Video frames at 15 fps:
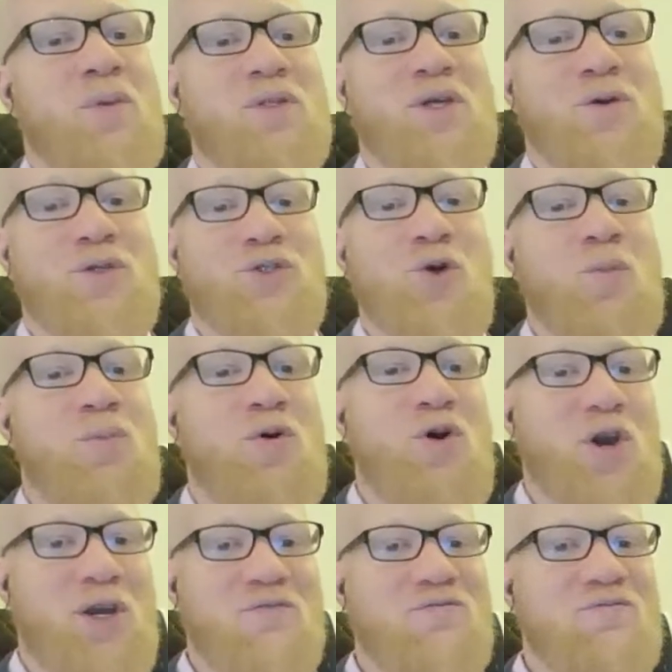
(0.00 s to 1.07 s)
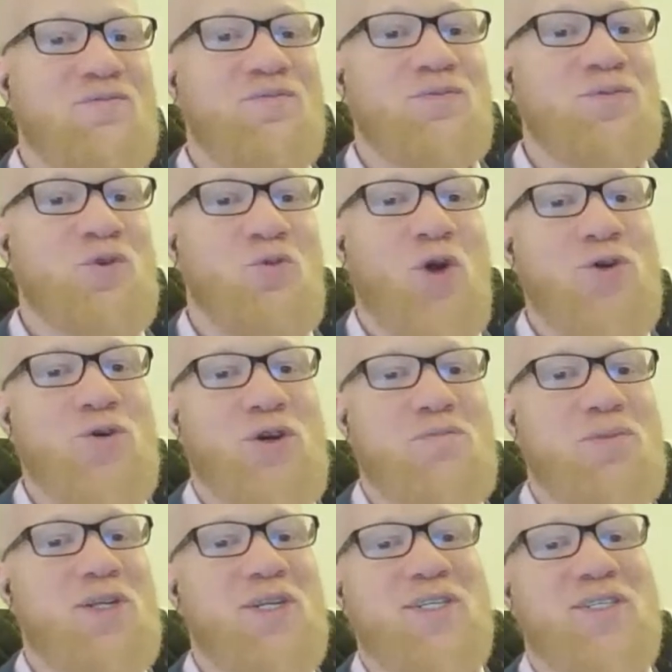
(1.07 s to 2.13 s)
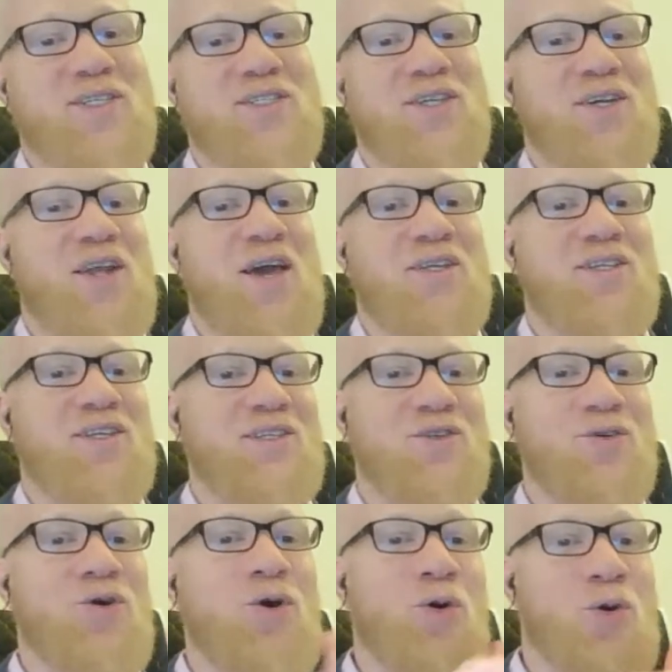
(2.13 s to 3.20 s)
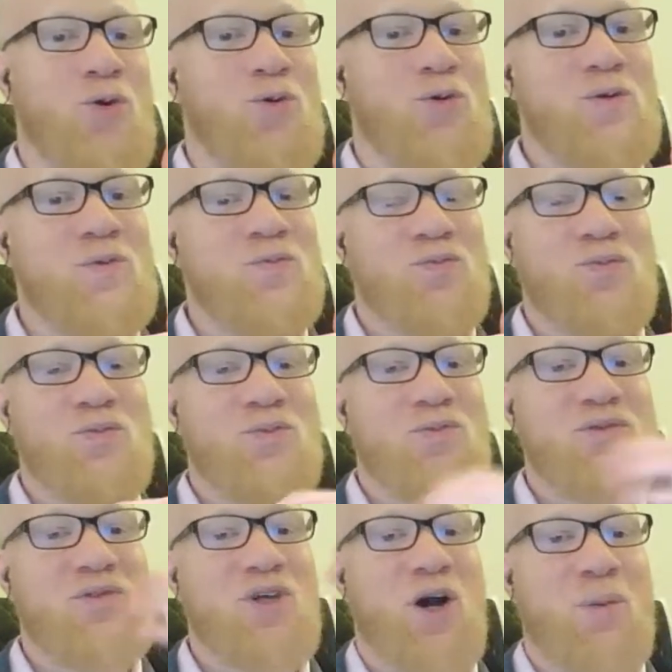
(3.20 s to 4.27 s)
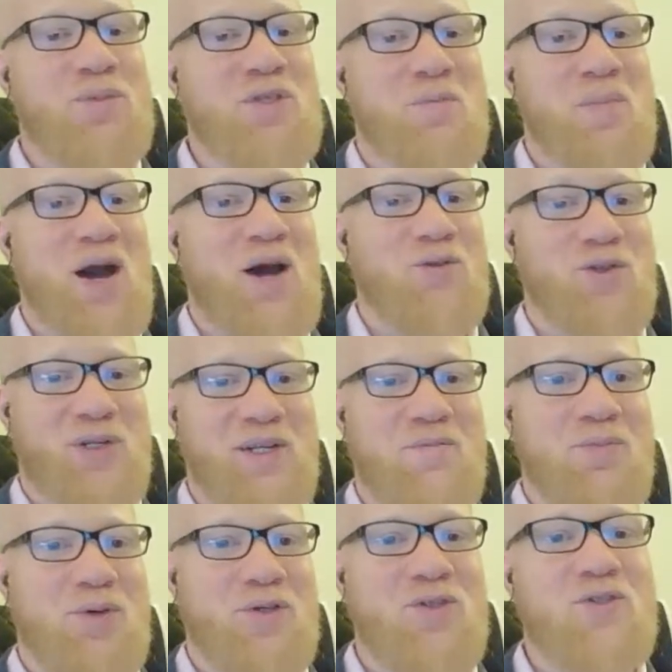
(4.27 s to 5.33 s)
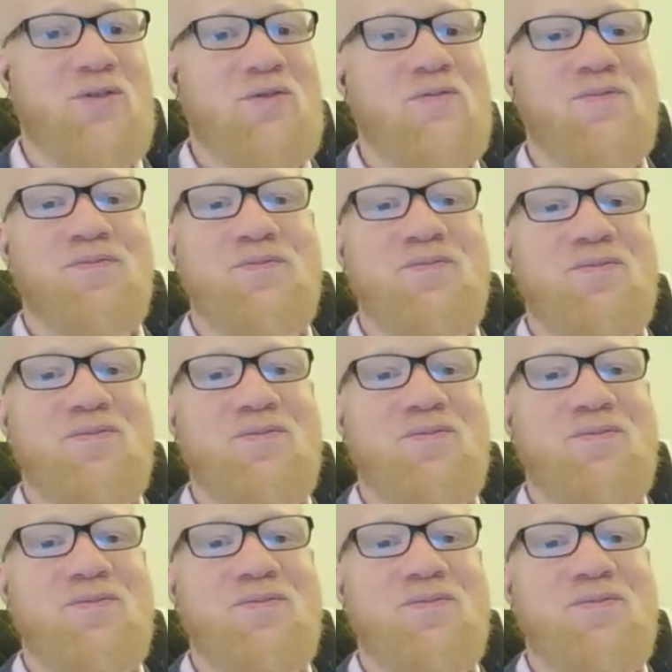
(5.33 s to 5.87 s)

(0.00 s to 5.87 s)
But there is no point where you completely disconnect and you go up to Mount Olympus.